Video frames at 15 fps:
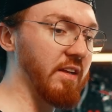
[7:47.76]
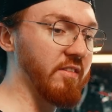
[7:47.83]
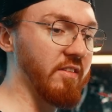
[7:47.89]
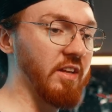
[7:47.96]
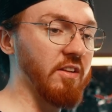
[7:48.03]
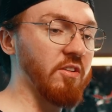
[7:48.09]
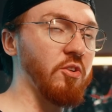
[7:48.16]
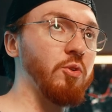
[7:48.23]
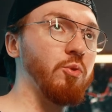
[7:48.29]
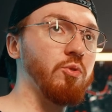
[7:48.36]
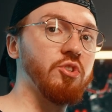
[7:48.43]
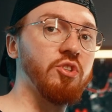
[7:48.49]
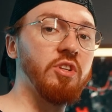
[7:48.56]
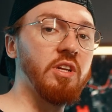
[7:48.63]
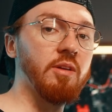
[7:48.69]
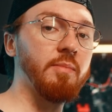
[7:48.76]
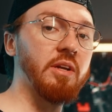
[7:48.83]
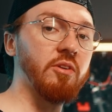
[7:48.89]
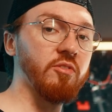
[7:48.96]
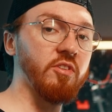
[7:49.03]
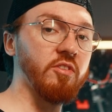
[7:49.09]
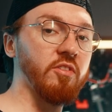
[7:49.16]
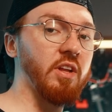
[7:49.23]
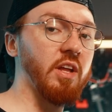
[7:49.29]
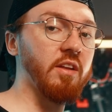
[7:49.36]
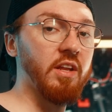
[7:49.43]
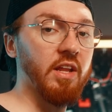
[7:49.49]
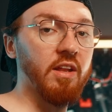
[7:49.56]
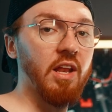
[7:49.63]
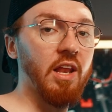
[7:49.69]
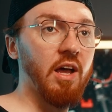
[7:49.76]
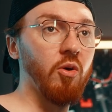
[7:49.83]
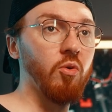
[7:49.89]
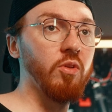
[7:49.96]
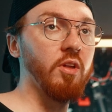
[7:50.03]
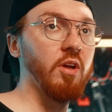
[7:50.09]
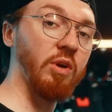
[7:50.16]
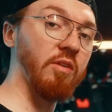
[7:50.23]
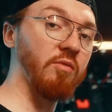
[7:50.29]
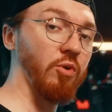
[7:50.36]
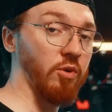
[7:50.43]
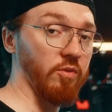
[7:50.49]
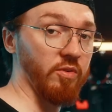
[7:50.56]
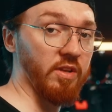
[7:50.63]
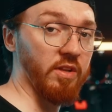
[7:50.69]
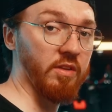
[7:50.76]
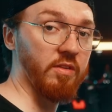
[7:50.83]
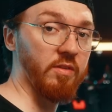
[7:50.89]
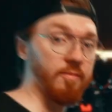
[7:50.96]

it's not a huge deal because it's not that loud, you can work with it.